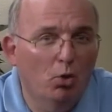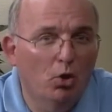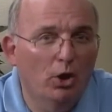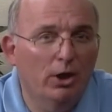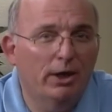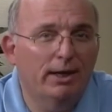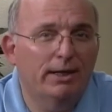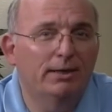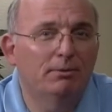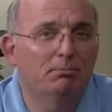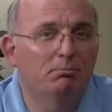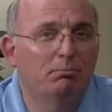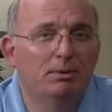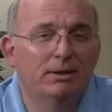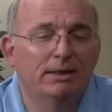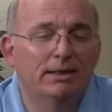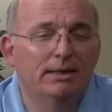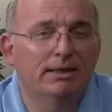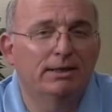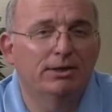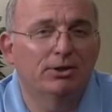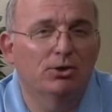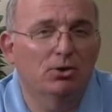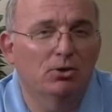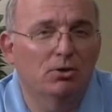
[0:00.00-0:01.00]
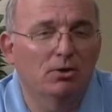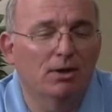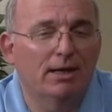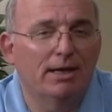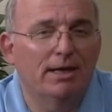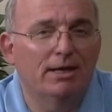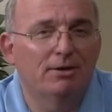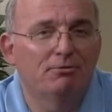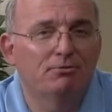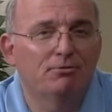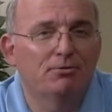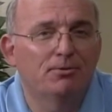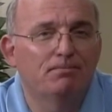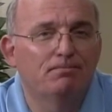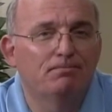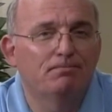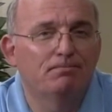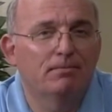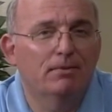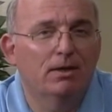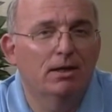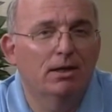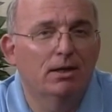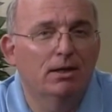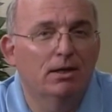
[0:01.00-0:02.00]
work and being in her life.
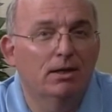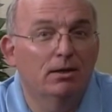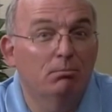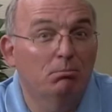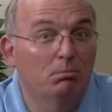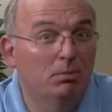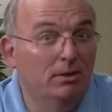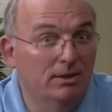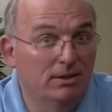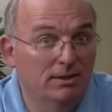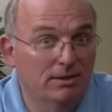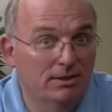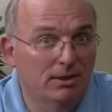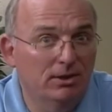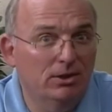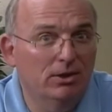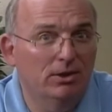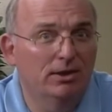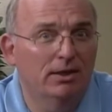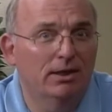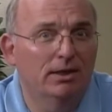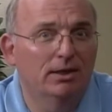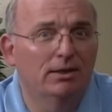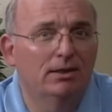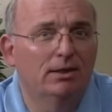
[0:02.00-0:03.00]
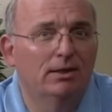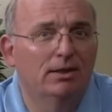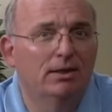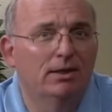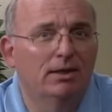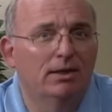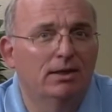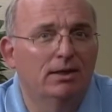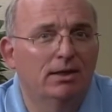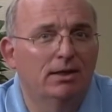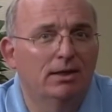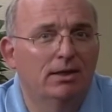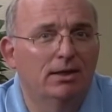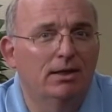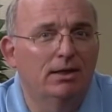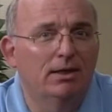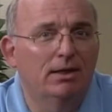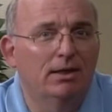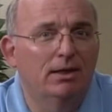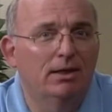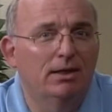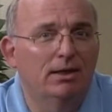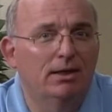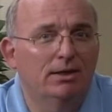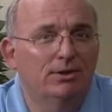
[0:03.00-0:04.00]
But until then,
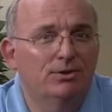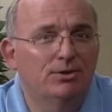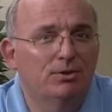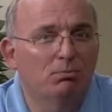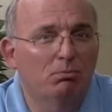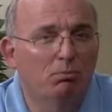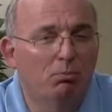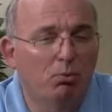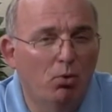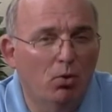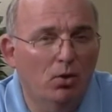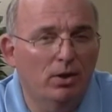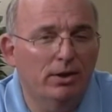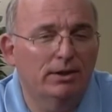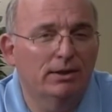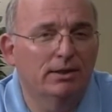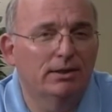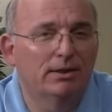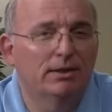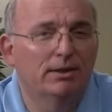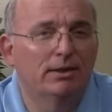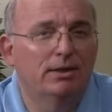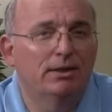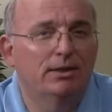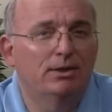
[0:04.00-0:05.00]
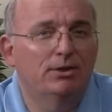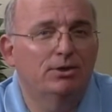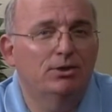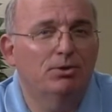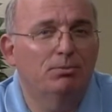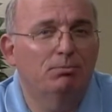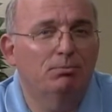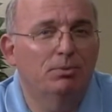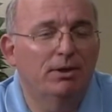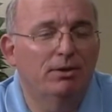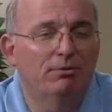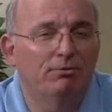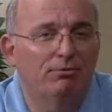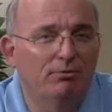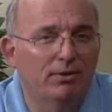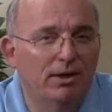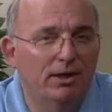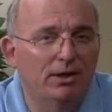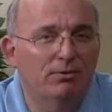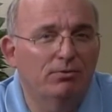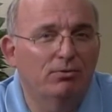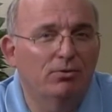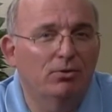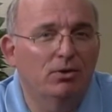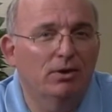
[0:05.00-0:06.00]
it's important to be a
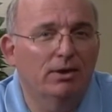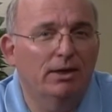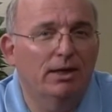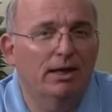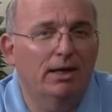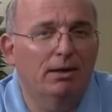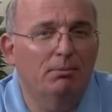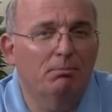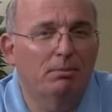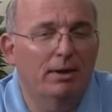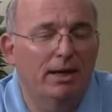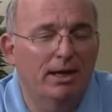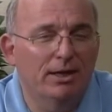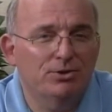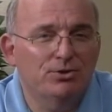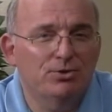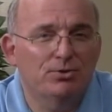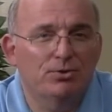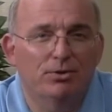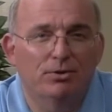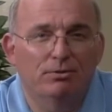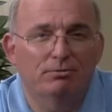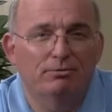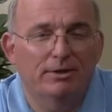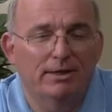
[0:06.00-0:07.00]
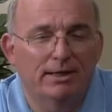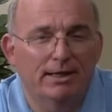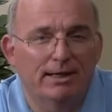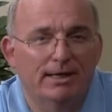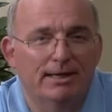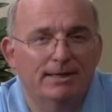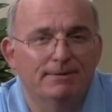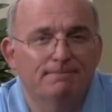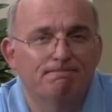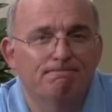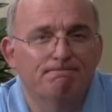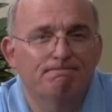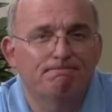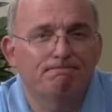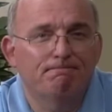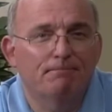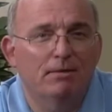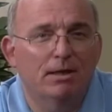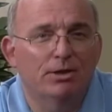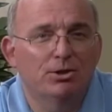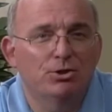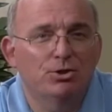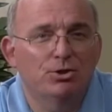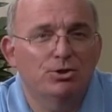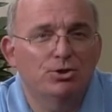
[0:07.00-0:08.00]
faithful ambassador of God
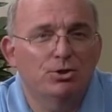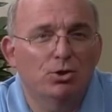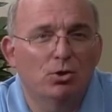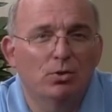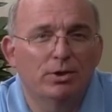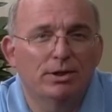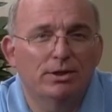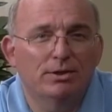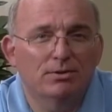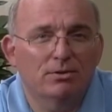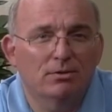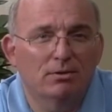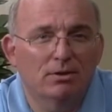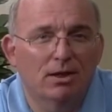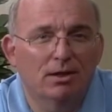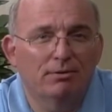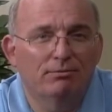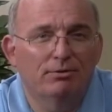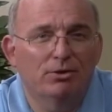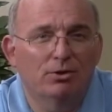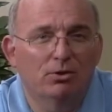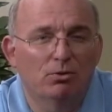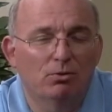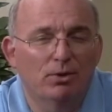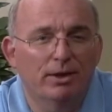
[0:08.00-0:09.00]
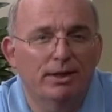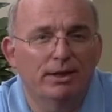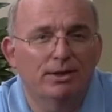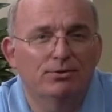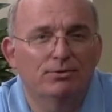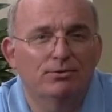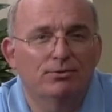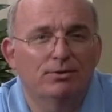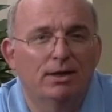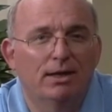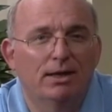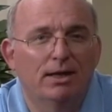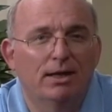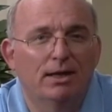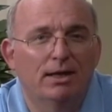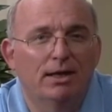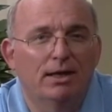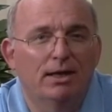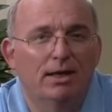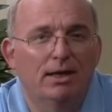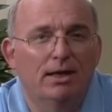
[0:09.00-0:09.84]
and to show His love and grace